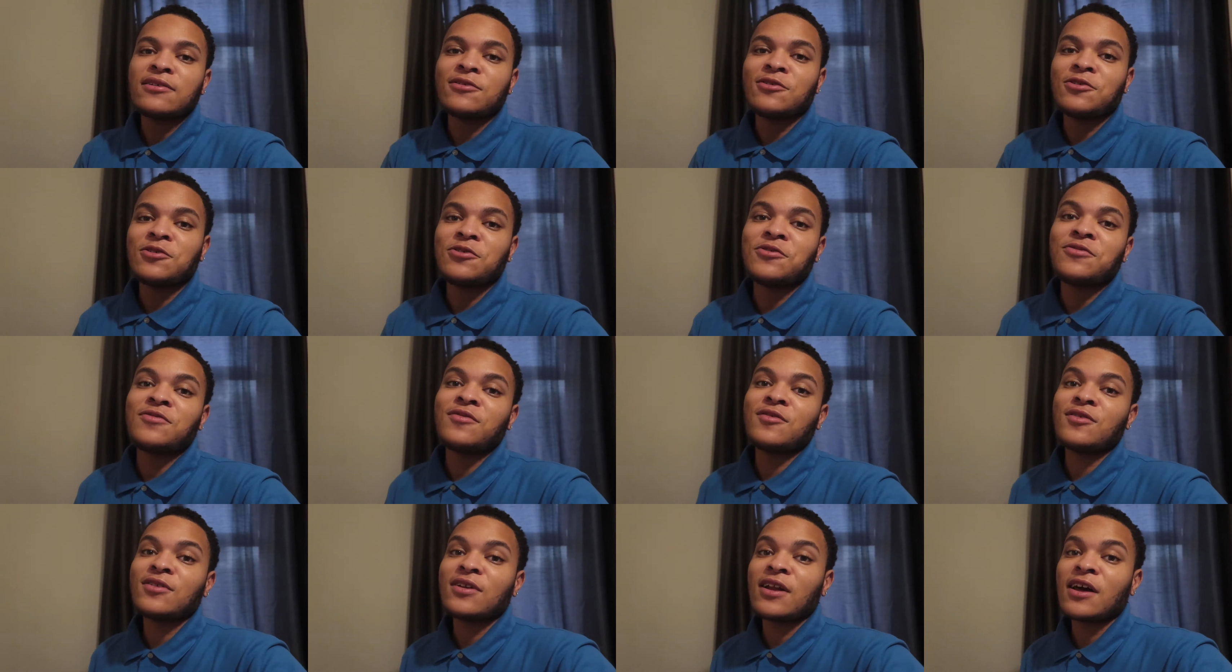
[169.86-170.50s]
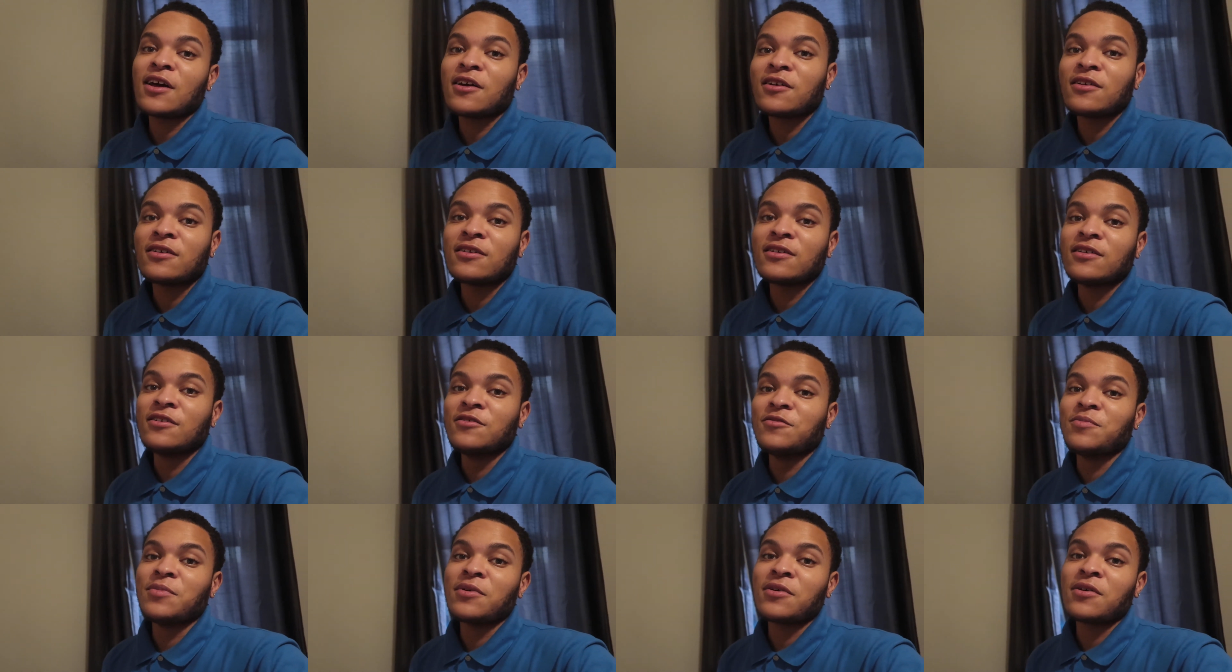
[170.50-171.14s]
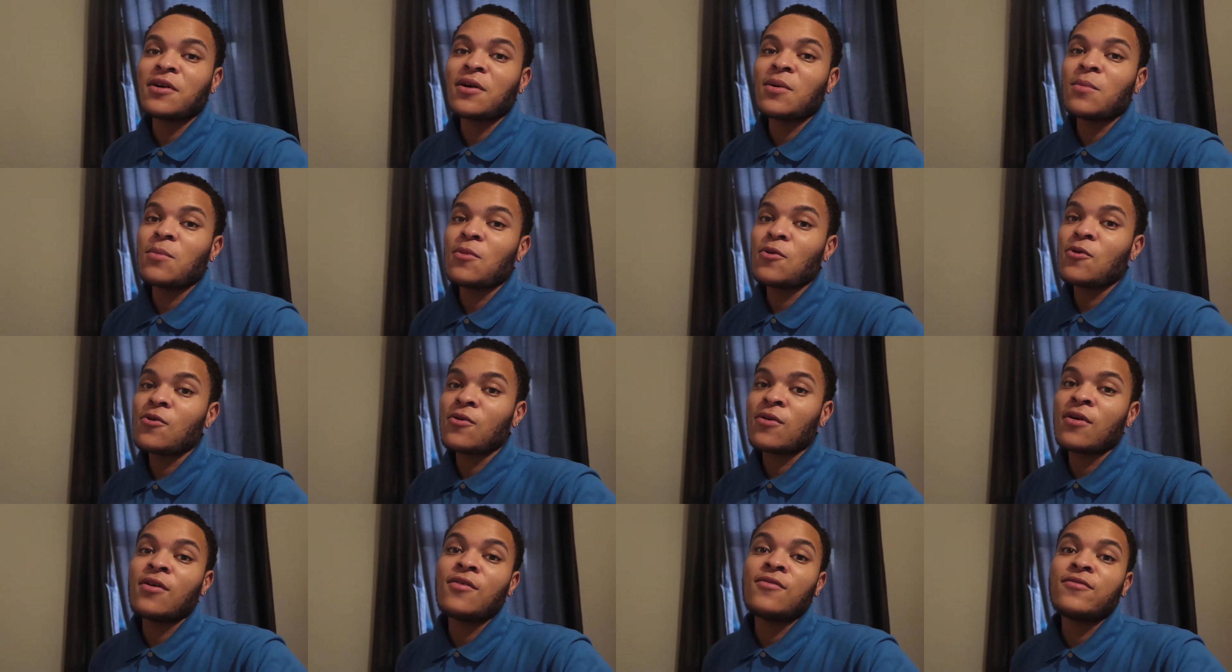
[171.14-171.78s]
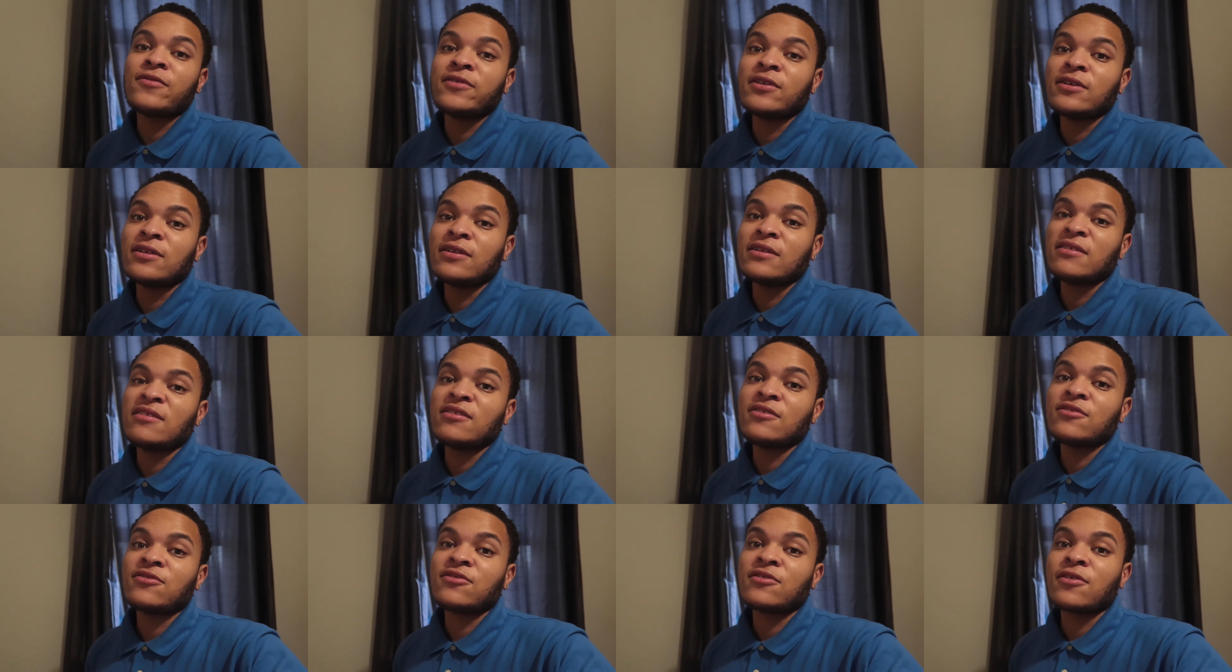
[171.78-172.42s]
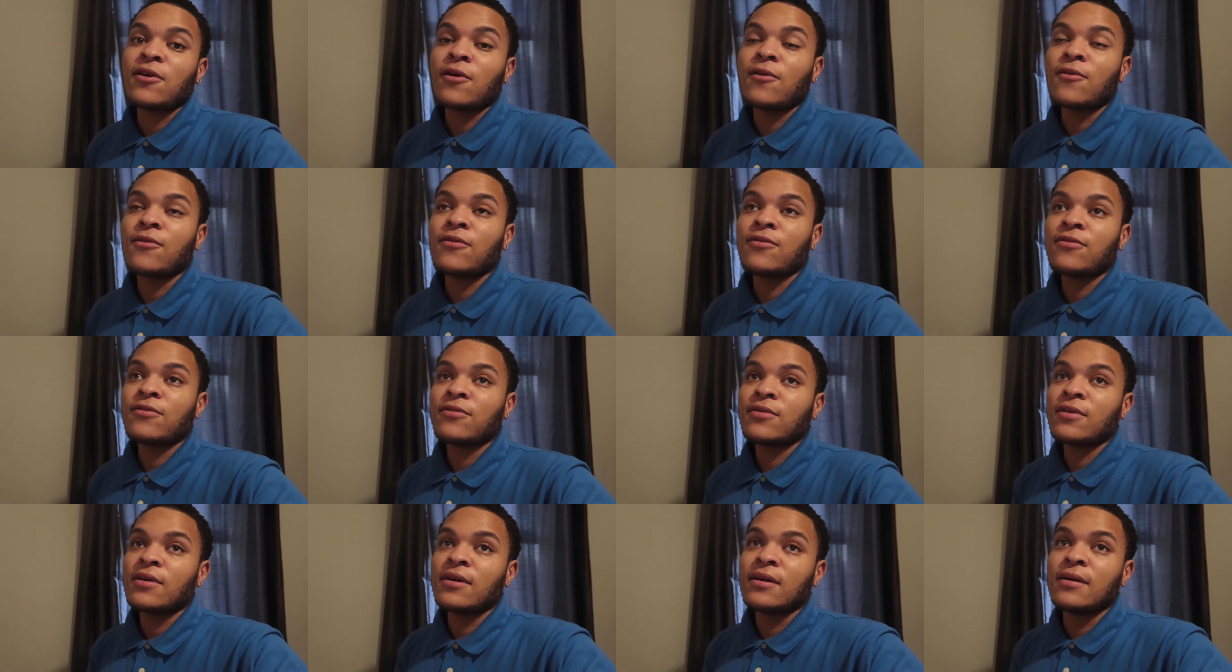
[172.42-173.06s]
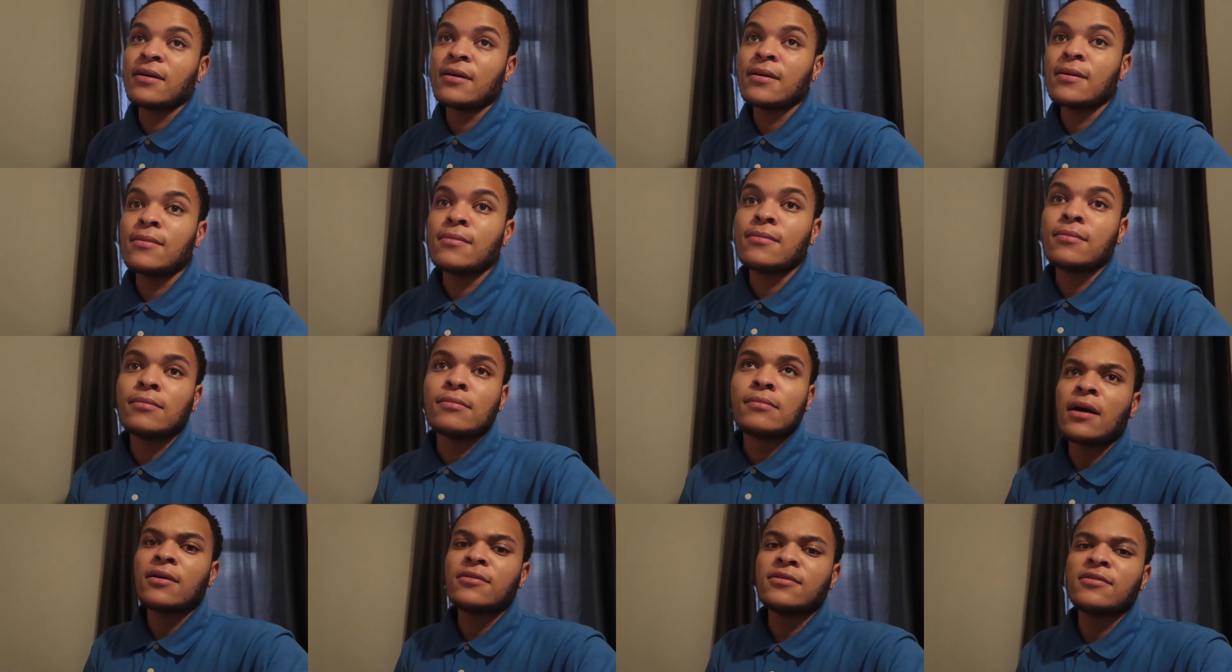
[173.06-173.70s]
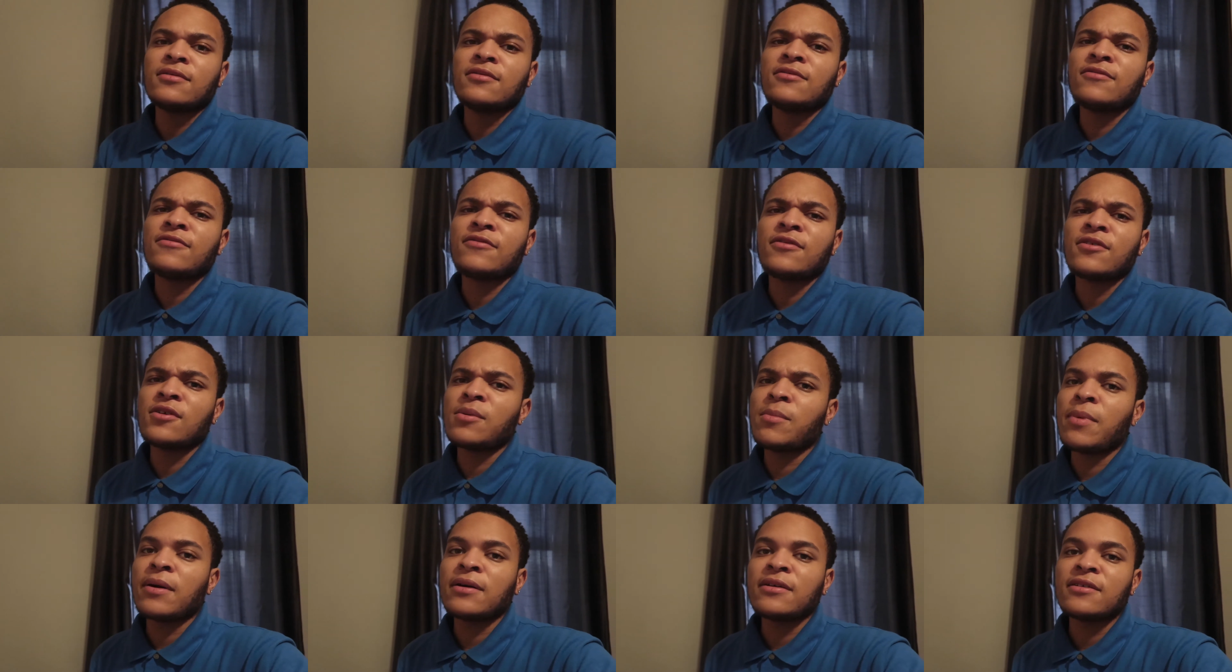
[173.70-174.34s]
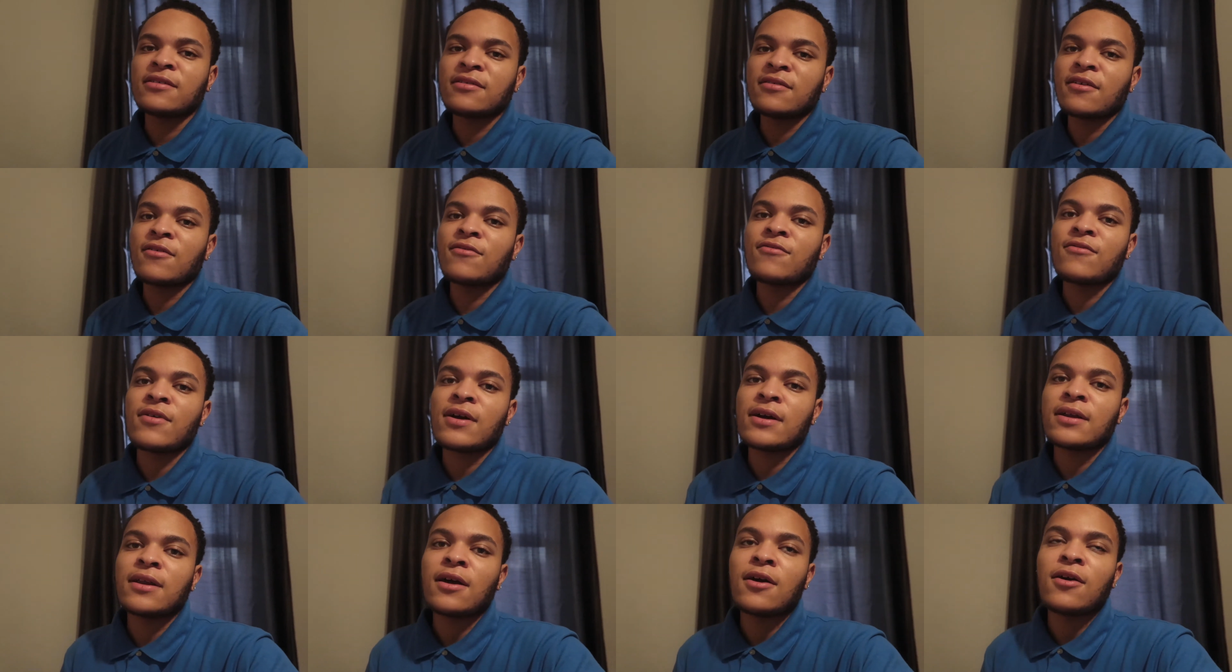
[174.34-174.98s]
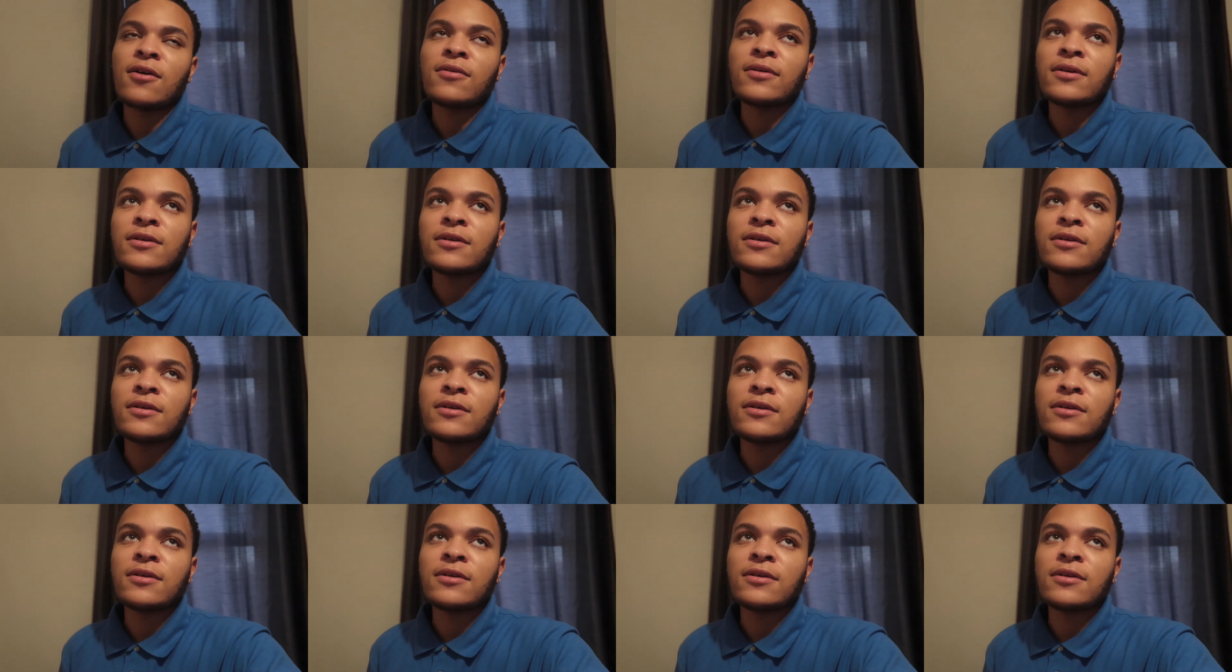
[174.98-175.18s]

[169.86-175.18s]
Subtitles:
Do you feel like you've become more confident in yourself? How do you feel about yourself right now?